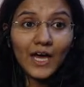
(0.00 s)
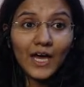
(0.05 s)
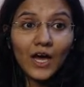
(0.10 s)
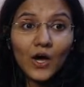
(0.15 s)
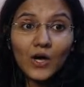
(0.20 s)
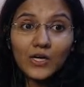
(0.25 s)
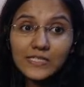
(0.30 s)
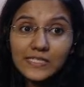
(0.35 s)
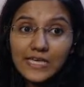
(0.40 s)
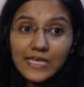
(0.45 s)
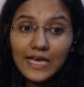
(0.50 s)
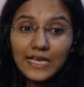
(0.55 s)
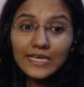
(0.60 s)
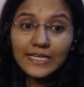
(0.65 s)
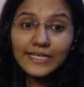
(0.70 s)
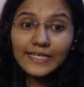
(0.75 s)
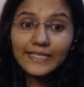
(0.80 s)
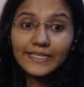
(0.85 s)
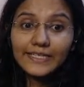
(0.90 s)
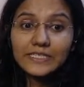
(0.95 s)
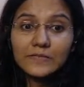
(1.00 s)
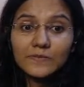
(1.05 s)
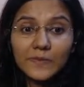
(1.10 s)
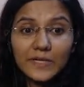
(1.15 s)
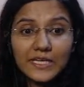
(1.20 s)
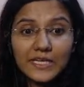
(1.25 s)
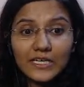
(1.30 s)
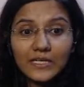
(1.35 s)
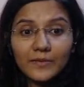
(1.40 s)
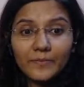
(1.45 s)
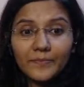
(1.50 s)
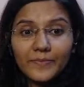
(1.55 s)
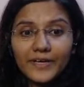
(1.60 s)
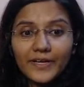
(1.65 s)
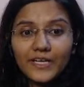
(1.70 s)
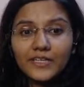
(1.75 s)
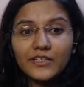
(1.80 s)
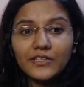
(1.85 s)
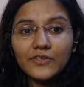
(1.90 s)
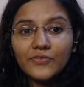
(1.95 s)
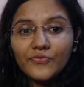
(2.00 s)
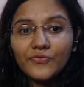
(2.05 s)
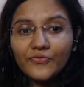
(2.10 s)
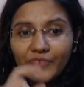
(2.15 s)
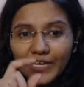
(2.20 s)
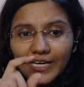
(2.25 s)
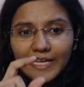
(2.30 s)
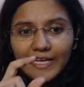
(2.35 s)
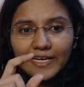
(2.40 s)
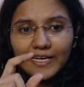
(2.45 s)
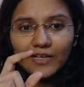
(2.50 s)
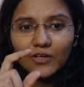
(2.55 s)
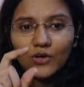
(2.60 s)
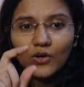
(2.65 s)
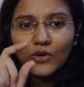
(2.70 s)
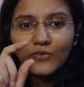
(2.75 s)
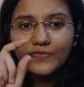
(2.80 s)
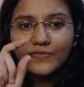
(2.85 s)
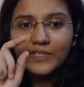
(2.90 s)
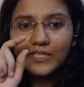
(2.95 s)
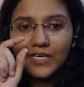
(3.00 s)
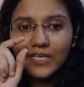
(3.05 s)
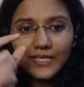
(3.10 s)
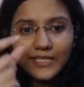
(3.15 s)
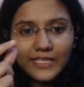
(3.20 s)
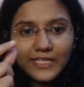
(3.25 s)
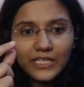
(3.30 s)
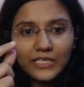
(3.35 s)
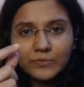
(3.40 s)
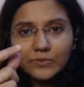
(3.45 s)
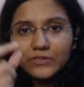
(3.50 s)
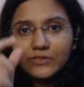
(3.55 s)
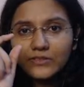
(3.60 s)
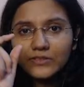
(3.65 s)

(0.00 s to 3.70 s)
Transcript: Hosahalli is being compared to the filling of the Karigadabu.